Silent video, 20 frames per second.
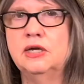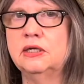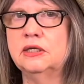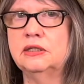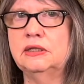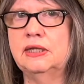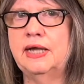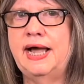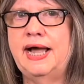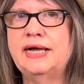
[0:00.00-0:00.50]

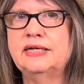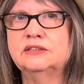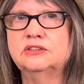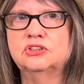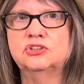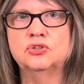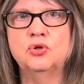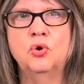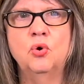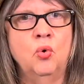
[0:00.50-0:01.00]

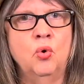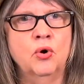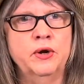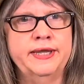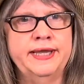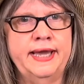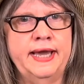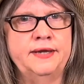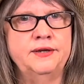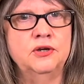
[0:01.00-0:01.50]
class or
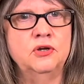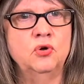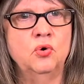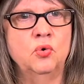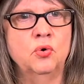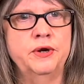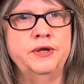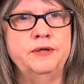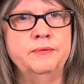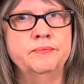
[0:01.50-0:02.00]

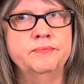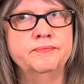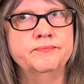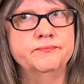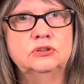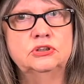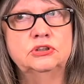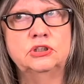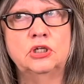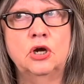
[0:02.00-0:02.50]
category.
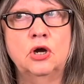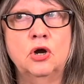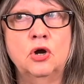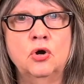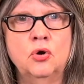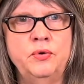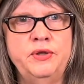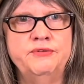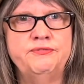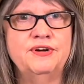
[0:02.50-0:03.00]

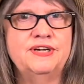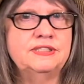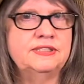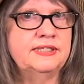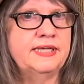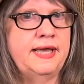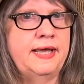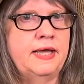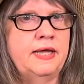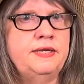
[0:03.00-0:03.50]
So if I
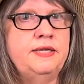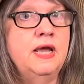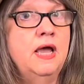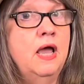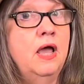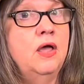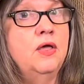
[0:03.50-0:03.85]
said